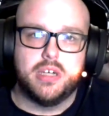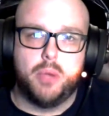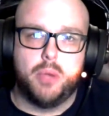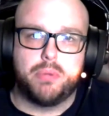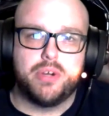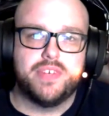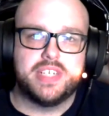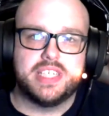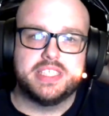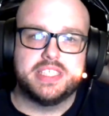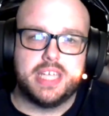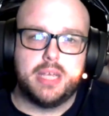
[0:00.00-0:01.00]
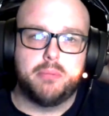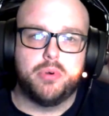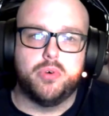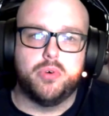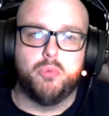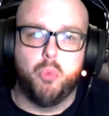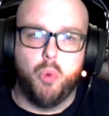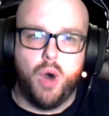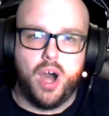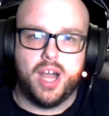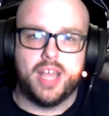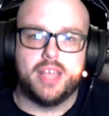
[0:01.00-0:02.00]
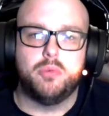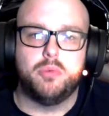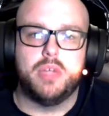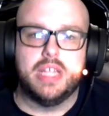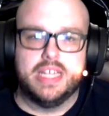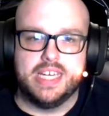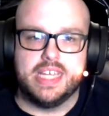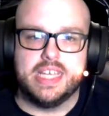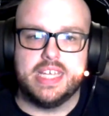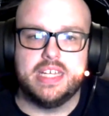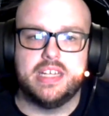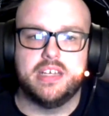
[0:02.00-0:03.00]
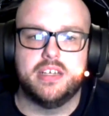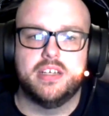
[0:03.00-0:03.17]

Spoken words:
a perfect example why we need